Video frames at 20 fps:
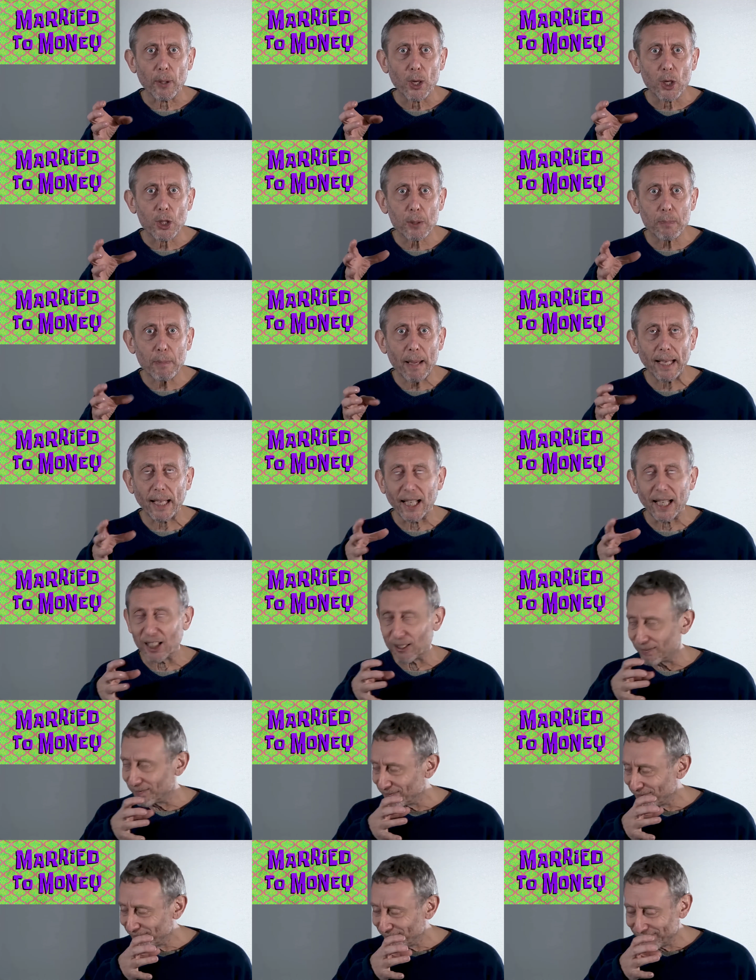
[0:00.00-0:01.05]
Smell it.
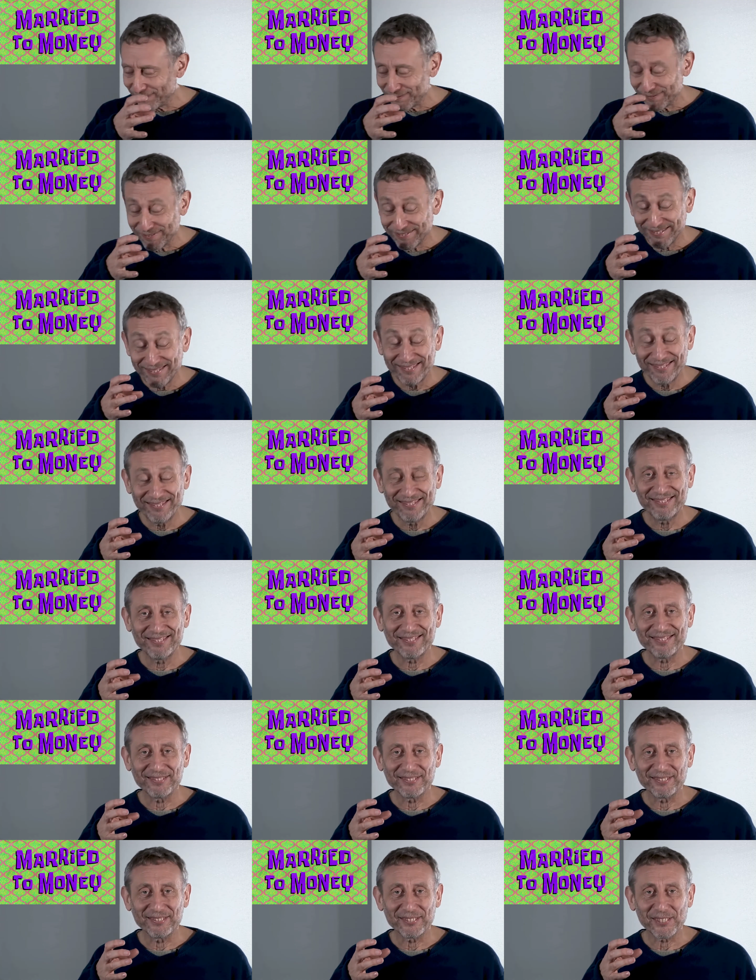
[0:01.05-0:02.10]

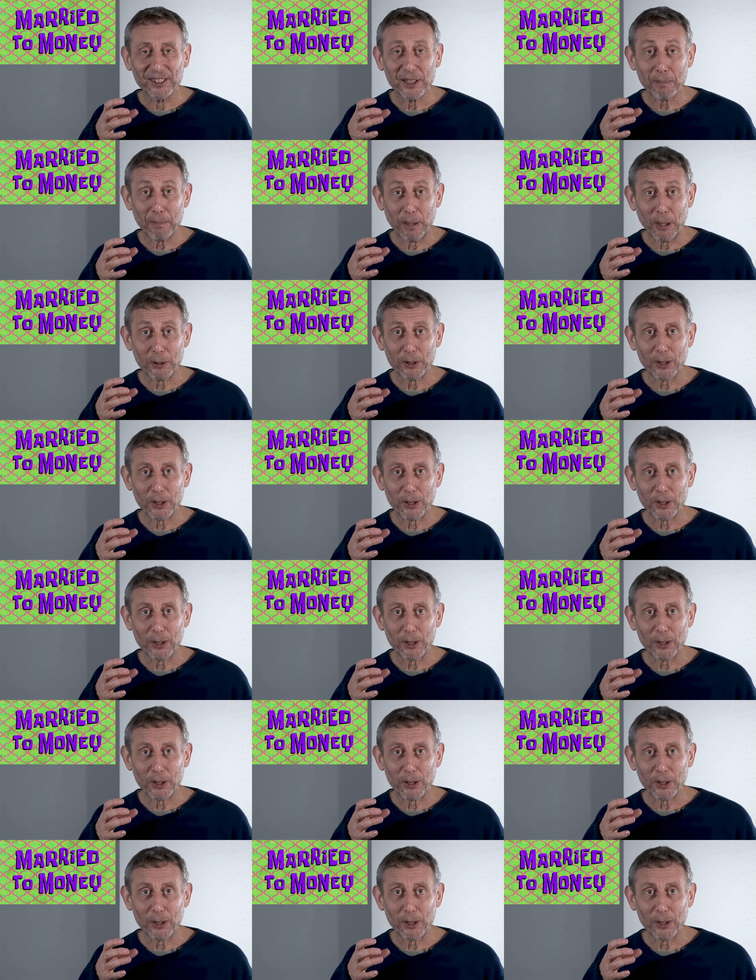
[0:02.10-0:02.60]
Mmm, smells